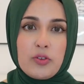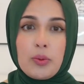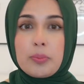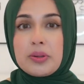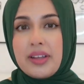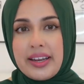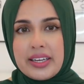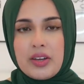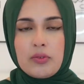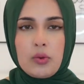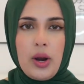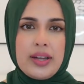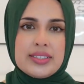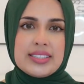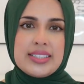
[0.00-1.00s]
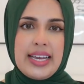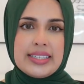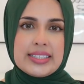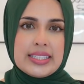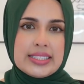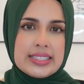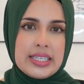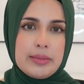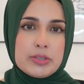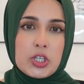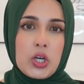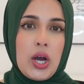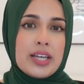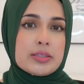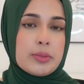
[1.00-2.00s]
for plenty of runs and didn't seem to cause